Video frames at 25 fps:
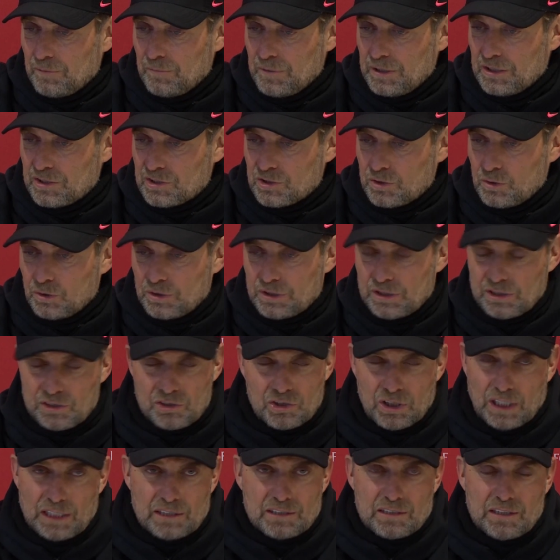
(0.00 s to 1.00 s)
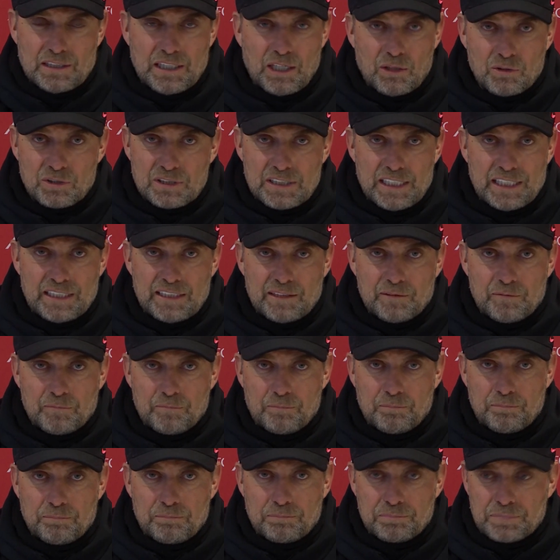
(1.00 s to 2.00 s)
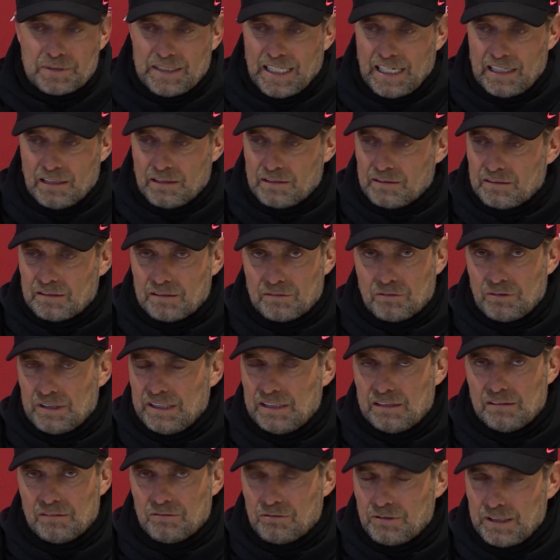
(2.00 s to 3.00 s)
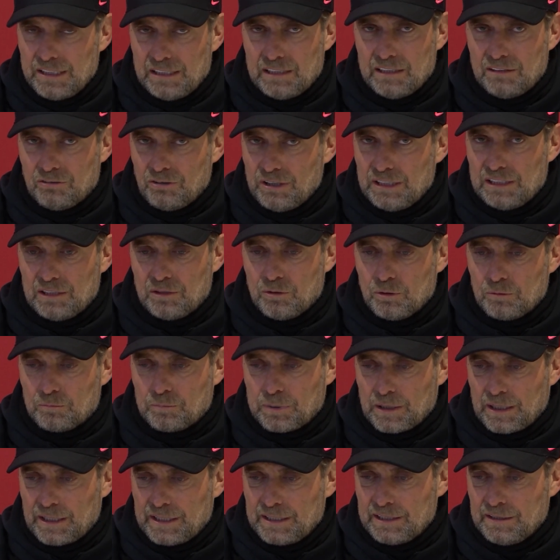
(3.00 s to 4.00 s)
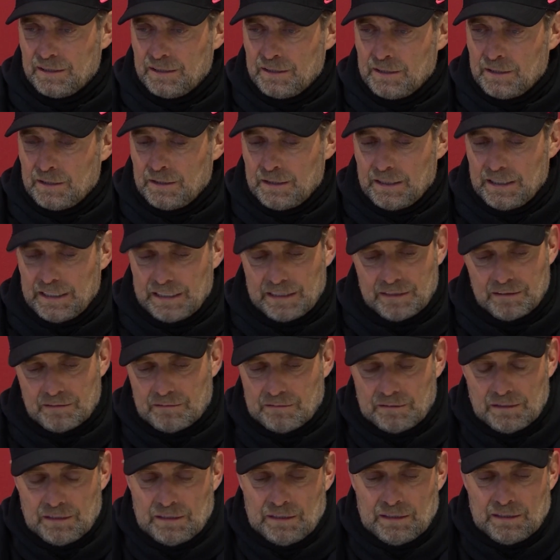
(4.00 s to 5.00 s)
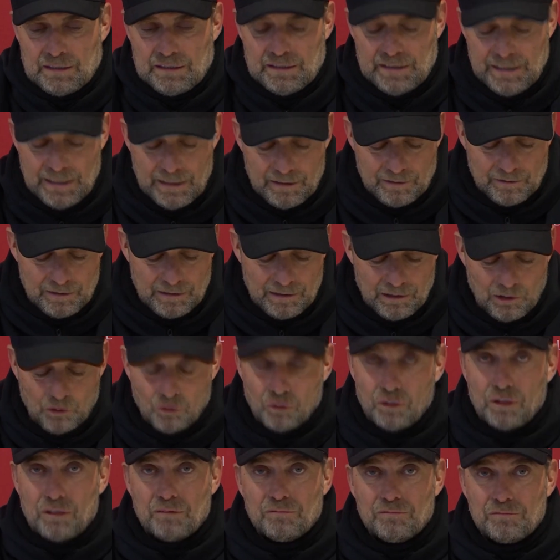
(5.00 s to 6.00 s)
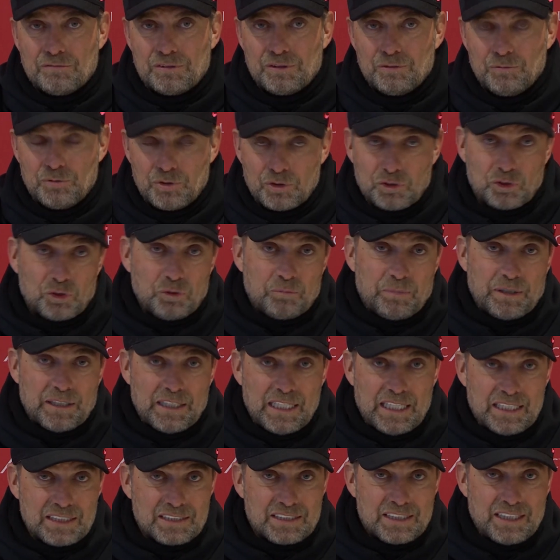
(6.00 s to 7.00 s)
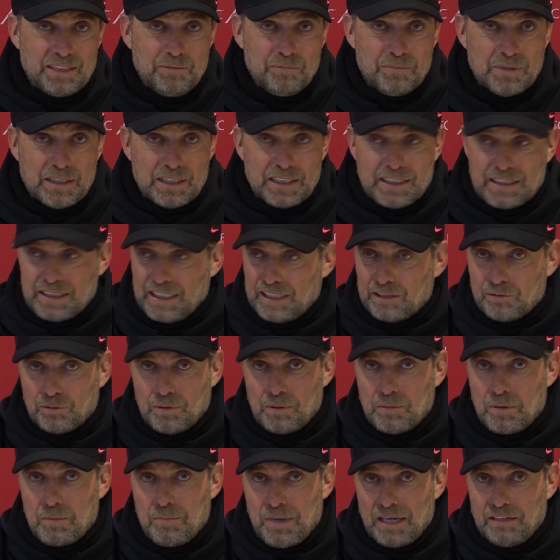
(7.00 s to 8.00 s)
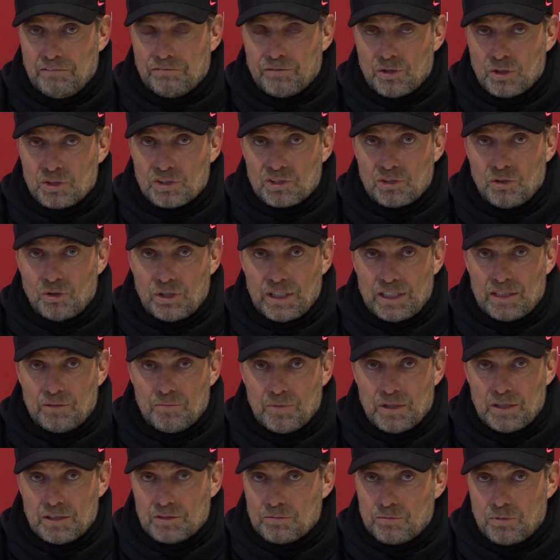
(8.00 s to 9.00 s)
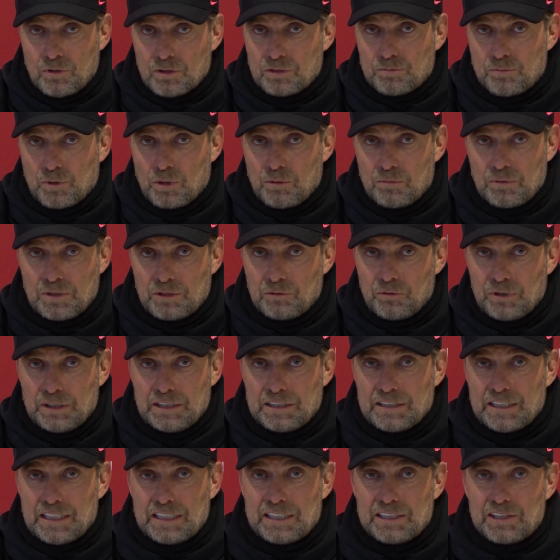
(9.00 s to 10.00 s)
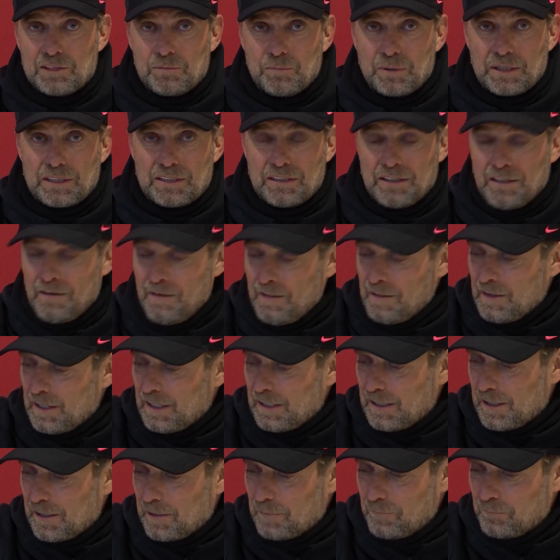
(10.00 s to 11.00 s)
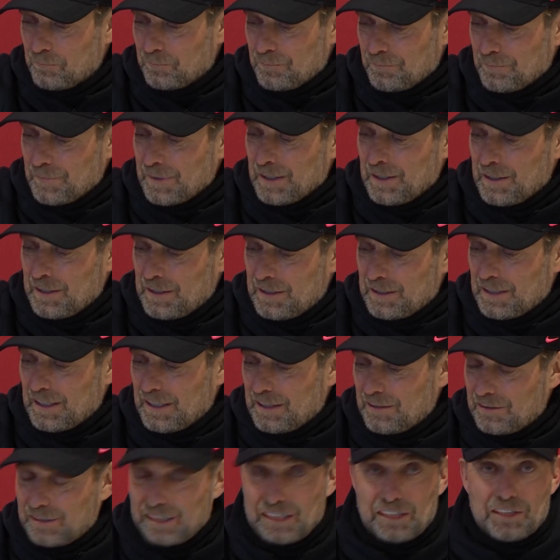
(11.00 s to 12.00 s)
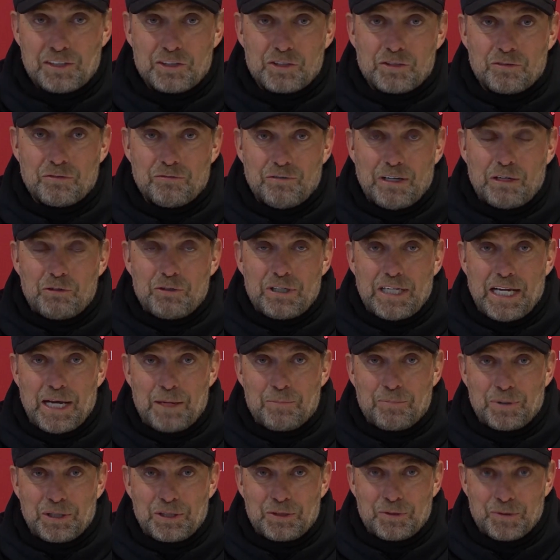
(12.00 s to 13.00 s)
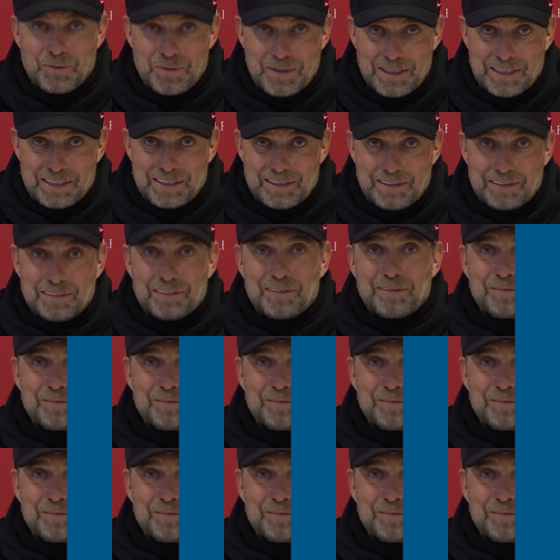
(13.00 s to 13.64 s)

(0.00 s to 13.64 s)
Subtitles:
It's good, he's just an outstanding talent, a really, really, really good player. And yeah, how you should better ask him. I can't remember my first goal anymore. It was probably really nice, but I think he's very happy tonight.